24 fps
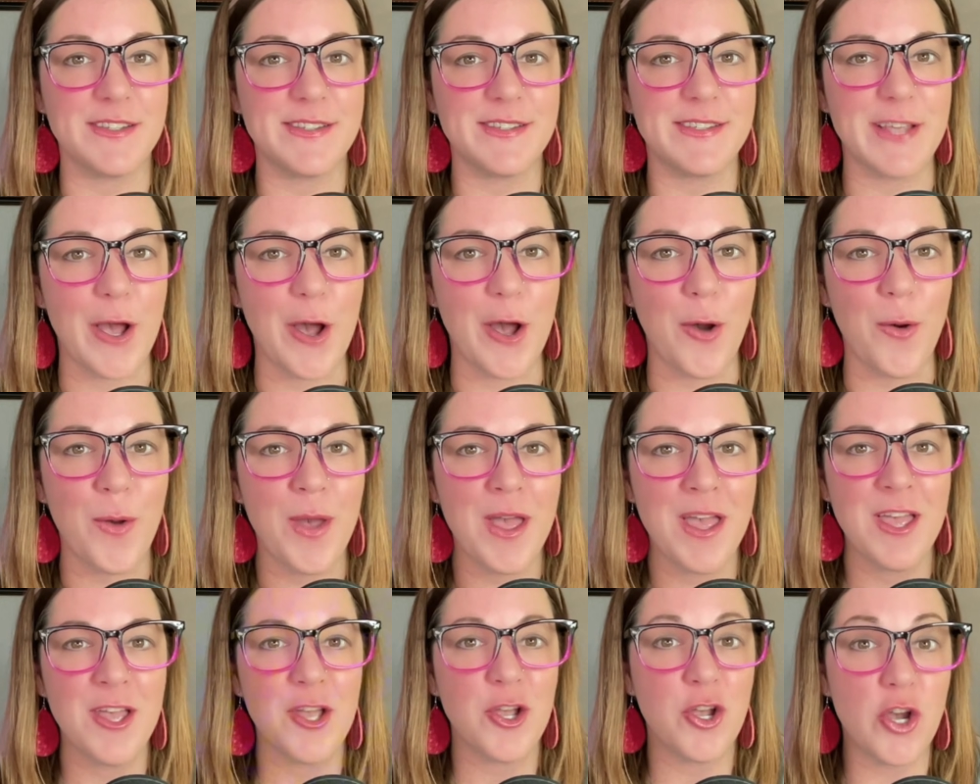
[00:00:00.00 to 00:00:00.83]
So
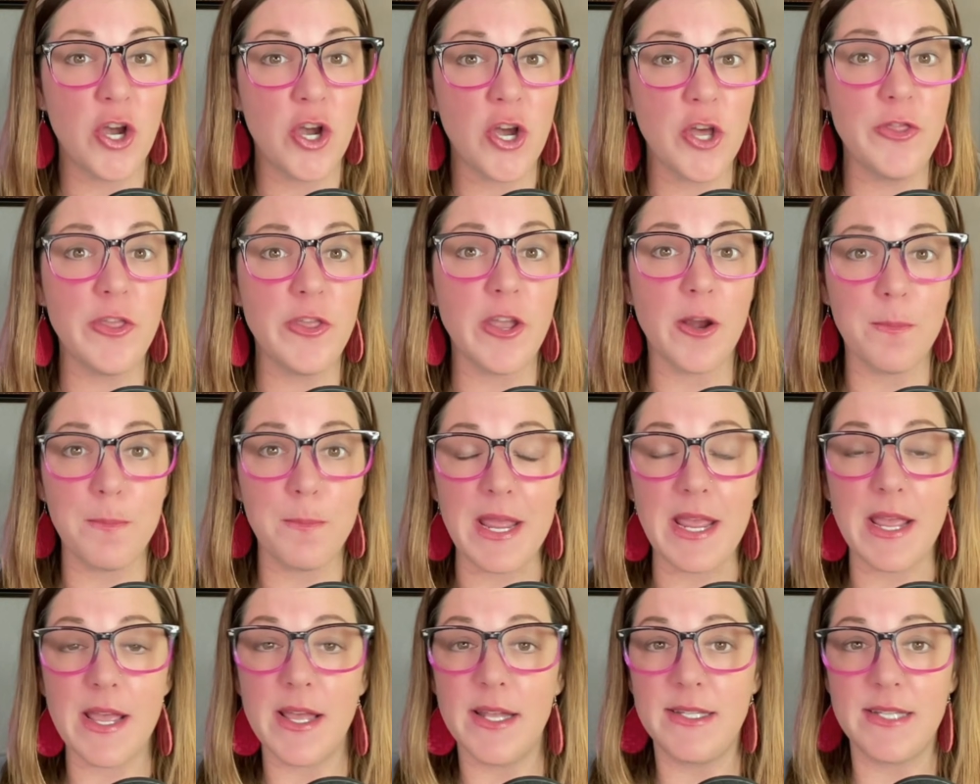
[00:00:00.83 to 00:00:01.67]
could there
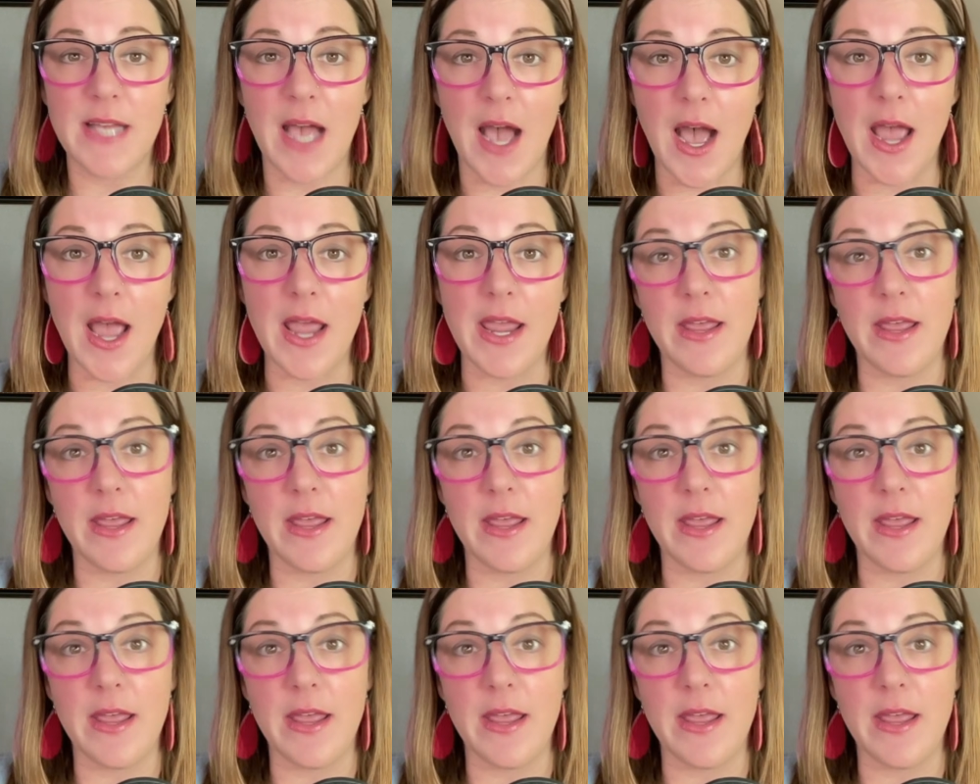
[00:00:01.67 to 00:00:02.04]
be a tie